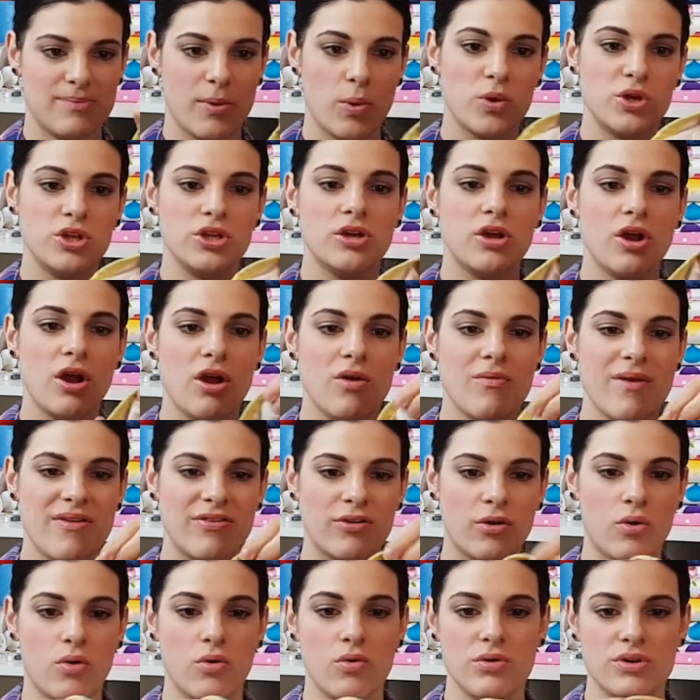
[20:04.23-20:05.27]
But when you go around
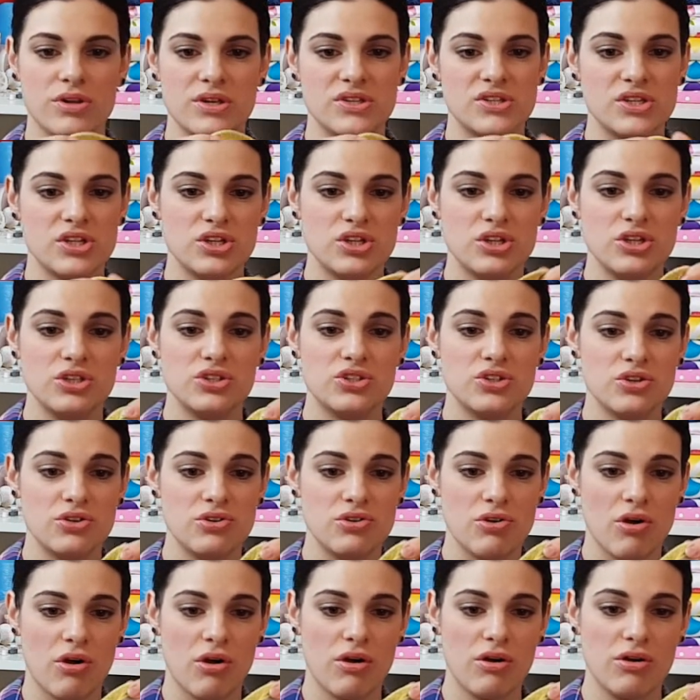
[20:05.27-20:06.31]
the corners, you do
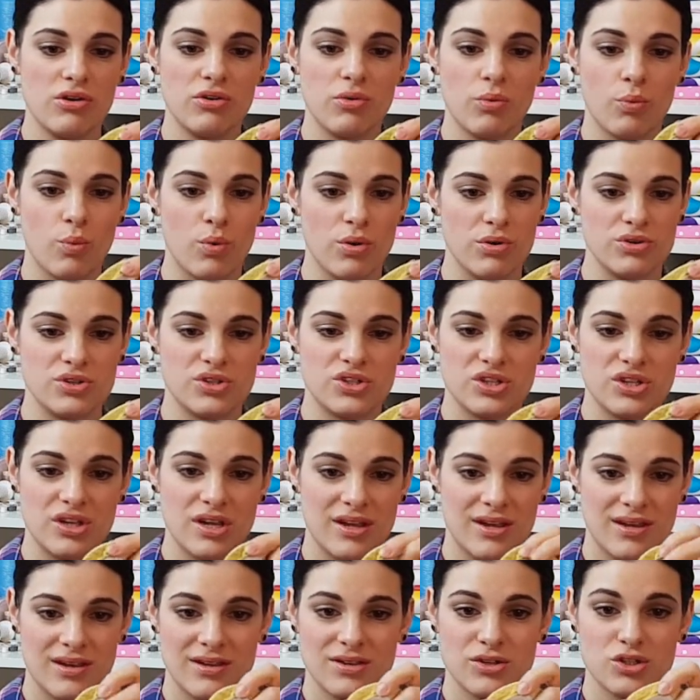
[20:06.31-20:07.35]
not want
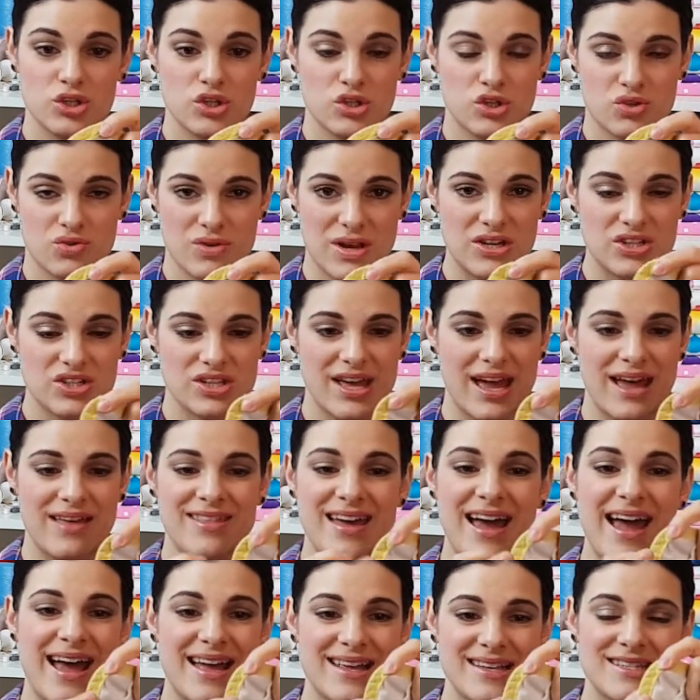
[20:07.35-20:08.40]
to stretch that.
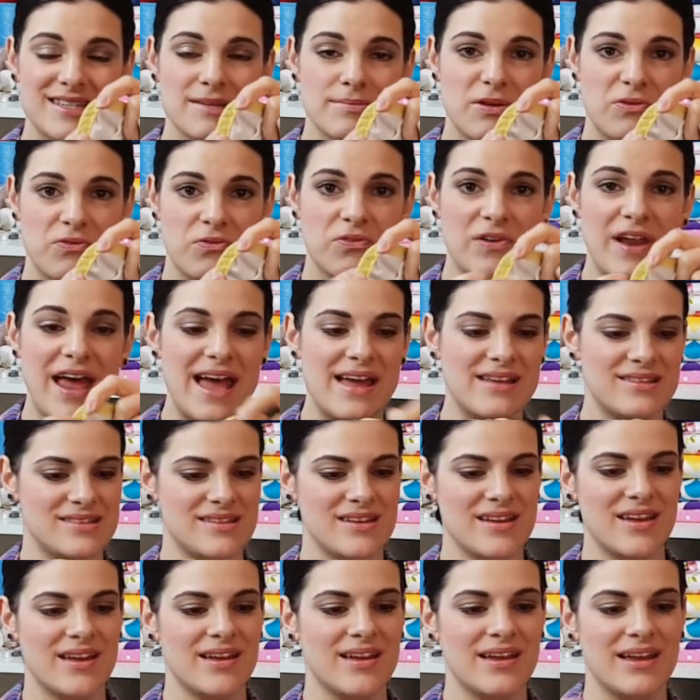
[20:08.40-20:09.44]
That has to be flat.
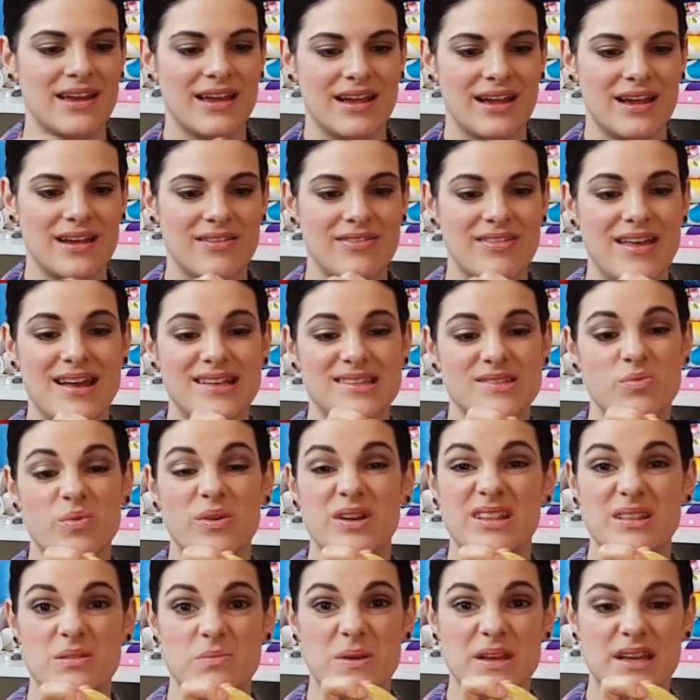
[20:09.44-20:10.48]
And that's
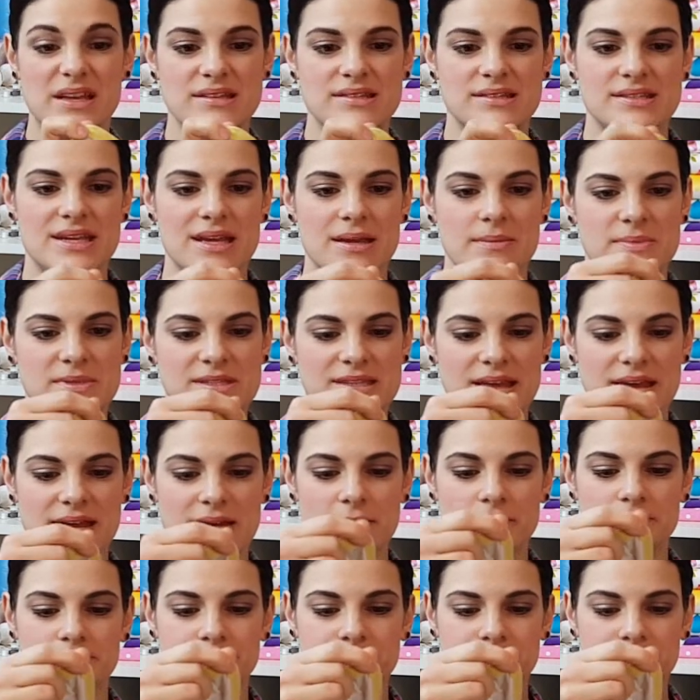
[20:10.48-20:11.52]
one of the biggest tips
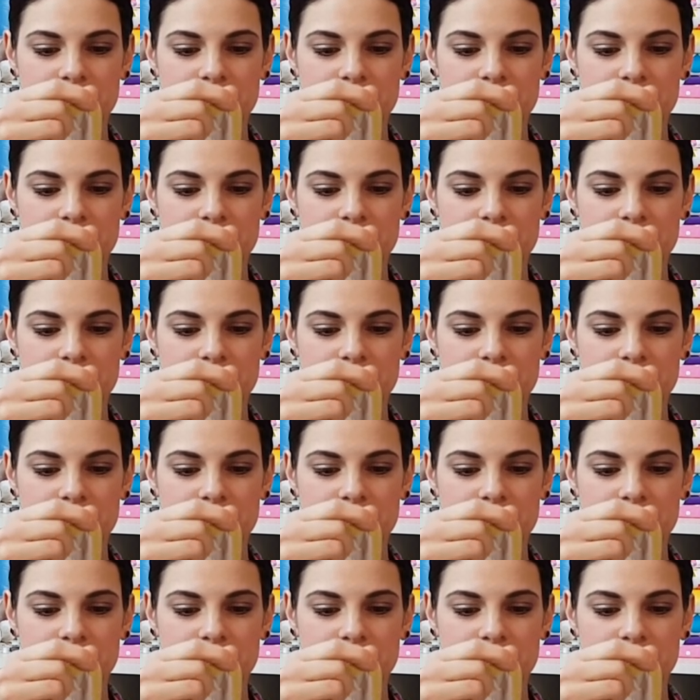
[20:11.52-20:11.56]
there.